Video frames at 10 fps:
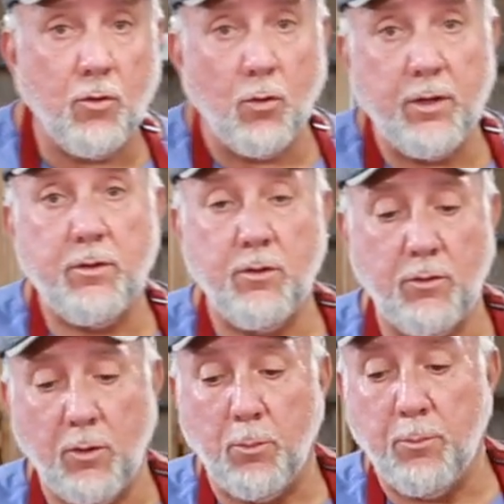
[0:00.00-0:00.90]
going
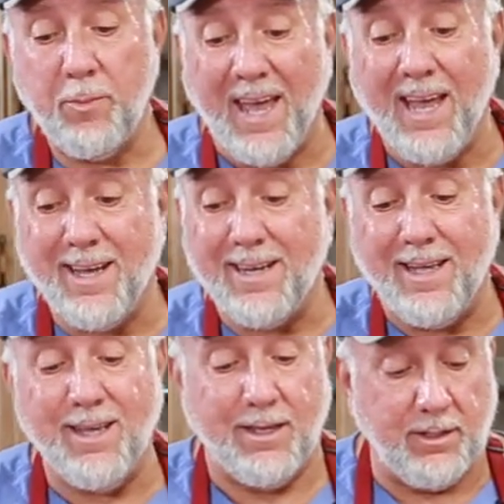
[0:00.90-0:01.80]
to add
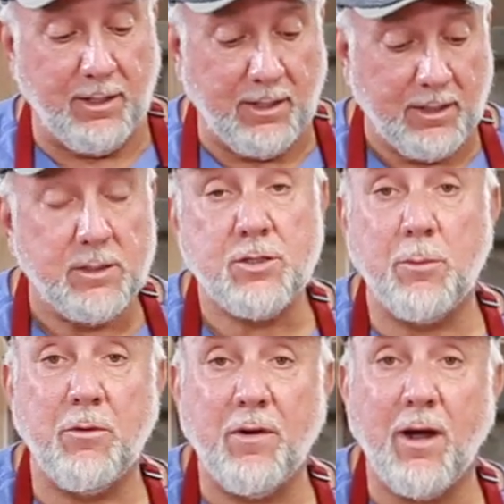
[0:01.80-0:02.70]
in
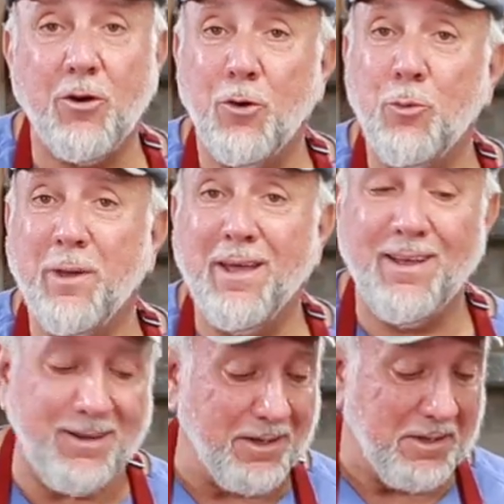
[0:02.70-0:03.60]
some of our
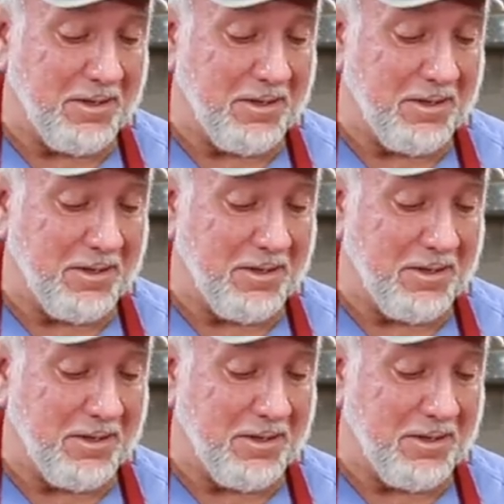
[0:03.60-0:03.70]
homemade